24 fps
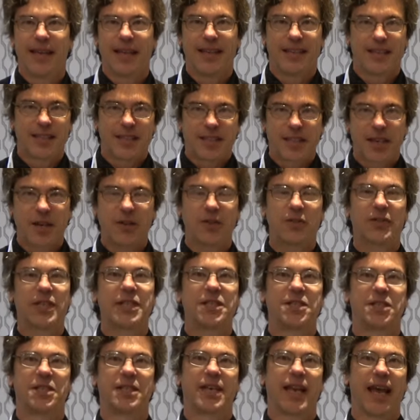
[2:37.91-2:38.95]
in single
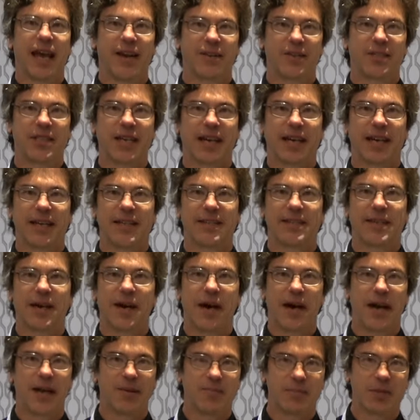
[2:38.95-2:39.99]
digit nanosecond
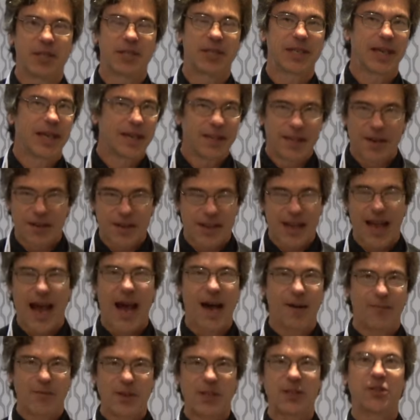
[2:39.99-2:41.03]
times, and they're the
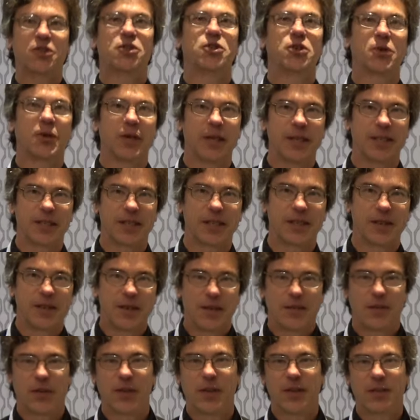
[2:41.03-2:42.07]
obvious choice
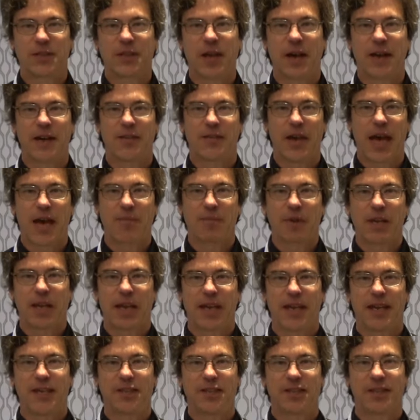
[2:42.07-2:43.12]
for this kind of
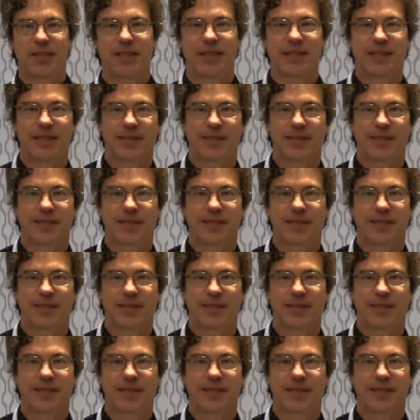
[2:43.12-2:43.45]
application.